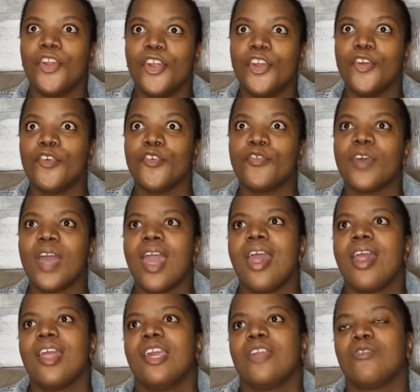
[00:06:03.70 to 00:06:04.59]
curve.
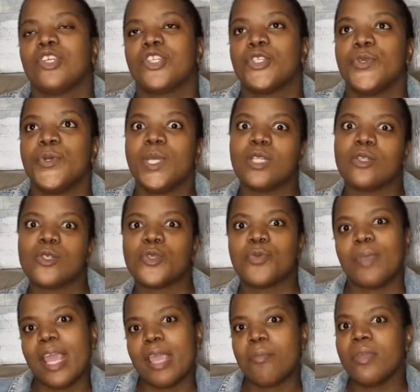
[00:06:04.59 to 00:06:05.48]
It was during
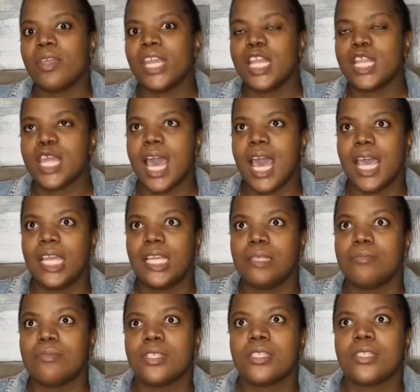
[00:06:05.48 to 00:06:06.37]
those BlackBerry
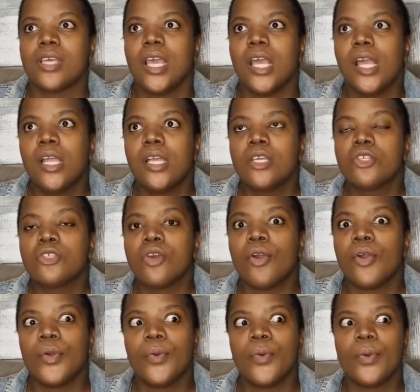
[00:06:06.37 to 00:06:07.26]
times.
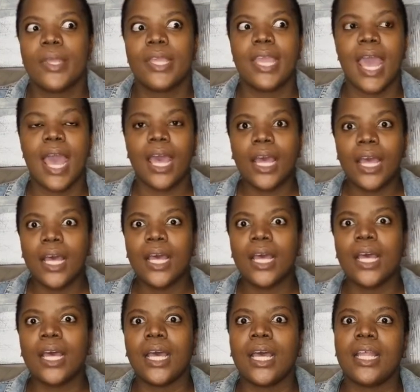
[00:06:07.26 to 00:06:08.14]
So
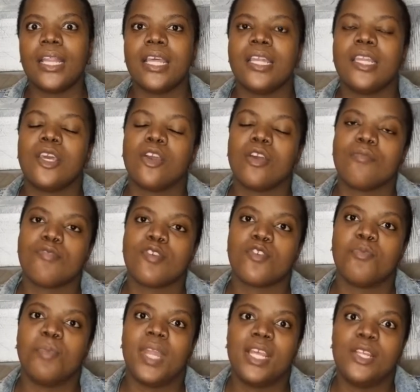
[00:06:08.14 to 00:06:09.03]
yeah, then the cops
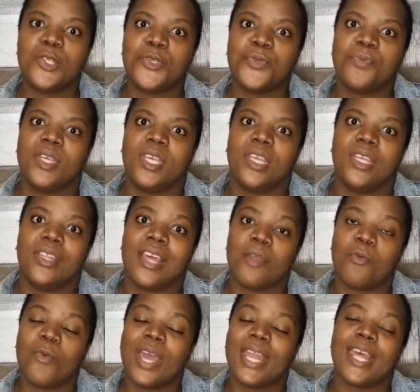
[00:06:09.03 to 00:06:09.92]
explained to me
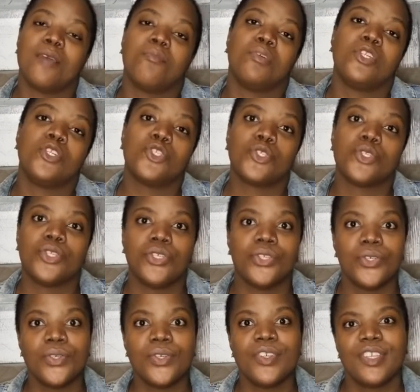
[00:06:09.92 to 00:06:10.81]
that what happened to
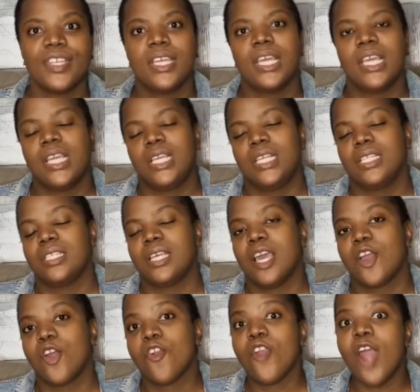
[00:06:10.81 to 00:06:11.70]
you is
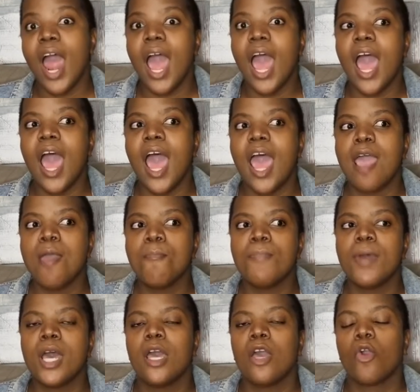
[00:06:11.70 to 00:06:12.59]
a
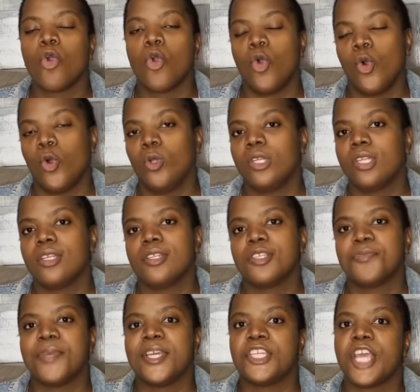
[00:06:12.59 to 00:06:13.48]
crime called
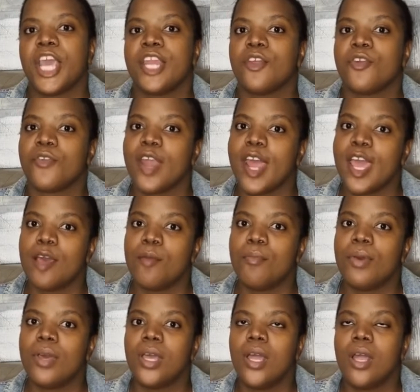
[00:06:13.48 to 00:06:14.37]
smash and
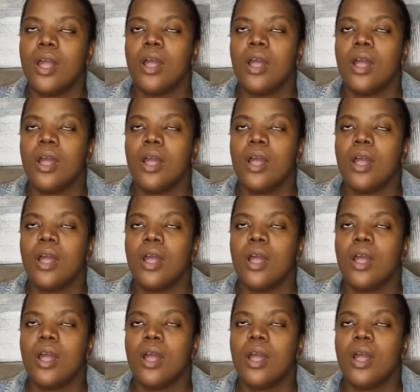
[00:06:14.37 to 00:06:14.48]
grab.